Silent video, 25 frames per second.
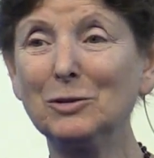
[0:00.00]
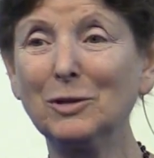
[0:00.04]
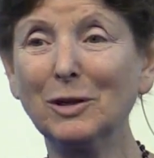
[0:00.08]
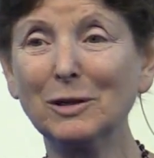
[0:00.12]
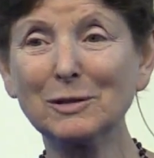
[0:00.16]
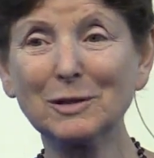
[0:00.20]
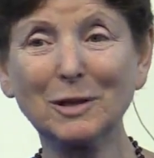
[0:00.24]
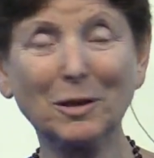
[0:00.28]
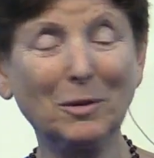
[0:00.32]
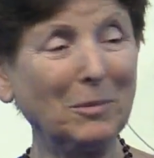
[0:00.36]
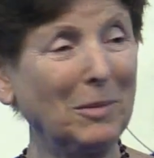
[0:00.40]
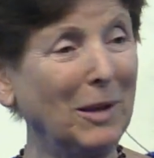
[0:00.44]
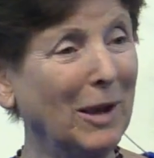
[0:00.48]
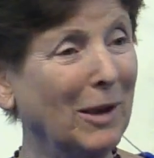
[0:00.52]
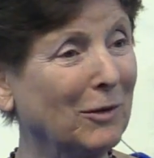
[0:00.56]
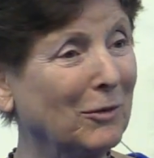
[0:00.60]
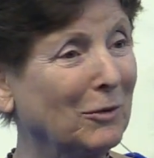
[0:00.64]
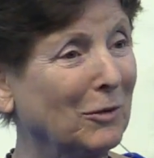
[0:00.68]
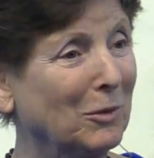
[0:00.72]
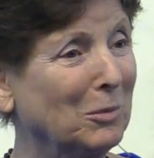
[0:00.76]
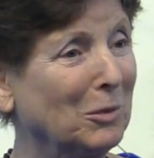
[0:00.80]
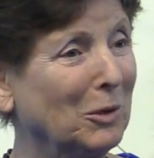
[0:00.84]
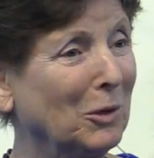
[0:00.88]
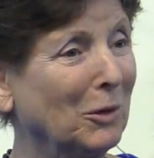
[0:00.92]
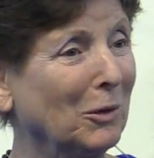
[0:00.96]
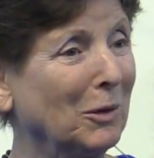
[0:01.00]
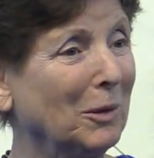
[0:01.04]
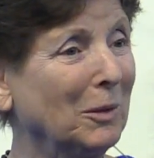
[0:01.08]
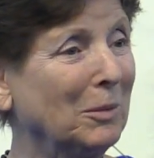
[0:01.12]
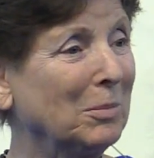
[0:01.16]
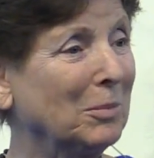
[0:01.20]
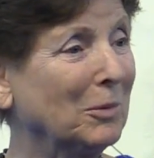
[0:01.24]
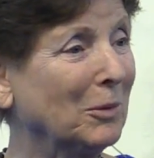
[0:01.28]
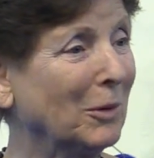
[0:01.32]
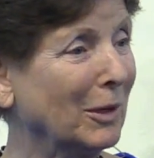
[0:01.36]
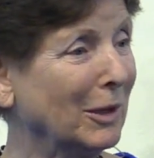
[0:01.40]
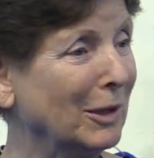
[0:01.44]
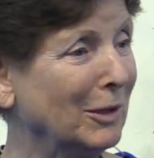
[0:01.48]
just come back from
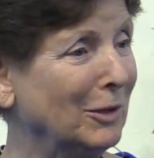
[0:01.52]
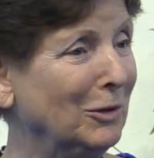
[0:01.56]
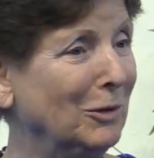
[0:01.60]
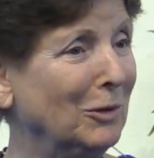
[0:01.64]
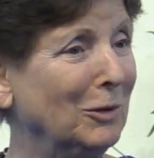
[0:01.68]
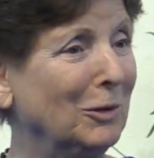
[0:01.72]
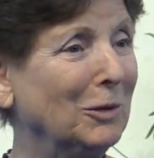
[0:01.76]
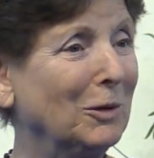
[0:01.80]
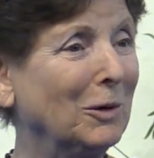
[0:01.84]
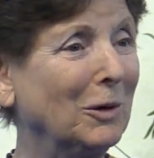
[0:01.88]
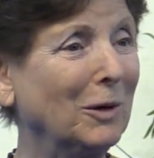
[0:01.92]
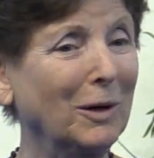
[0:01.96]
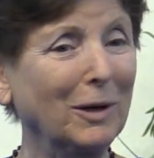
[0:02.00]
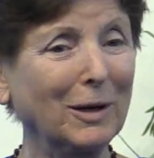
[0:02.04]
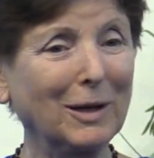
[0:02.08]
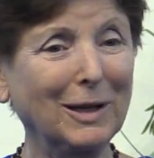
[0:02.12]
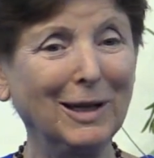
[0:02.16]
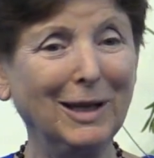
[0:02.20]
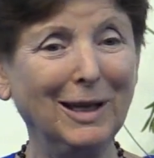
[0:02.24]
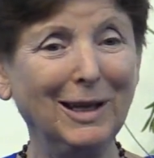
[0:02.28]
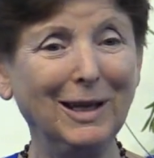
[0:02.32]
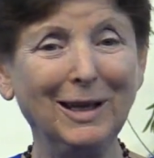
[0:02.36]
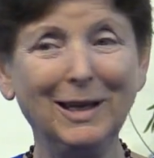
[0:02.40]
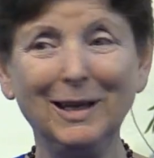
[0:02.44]
Europe, were in New York.